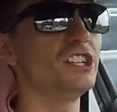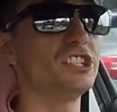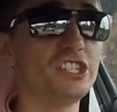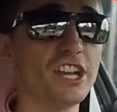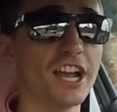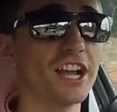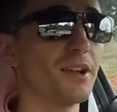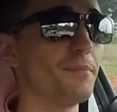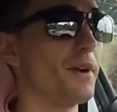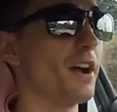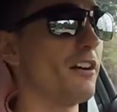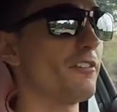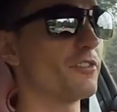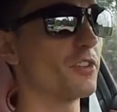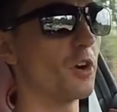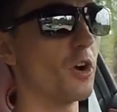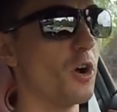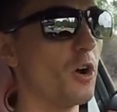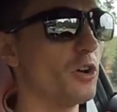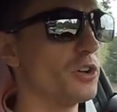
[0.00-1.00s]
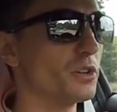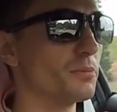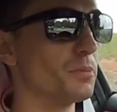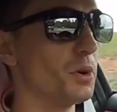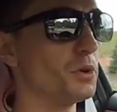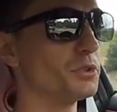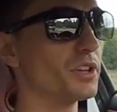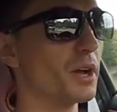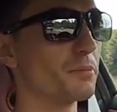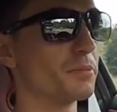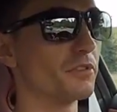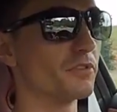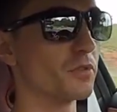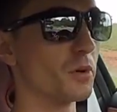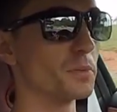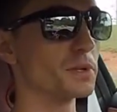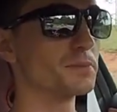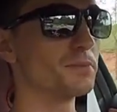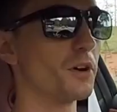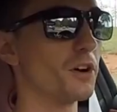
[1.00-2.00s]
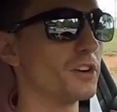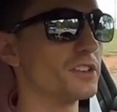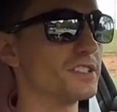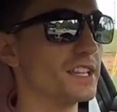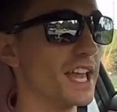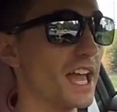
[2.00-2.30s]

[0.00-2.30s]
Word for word: check them out for all your bolt-on performance parts.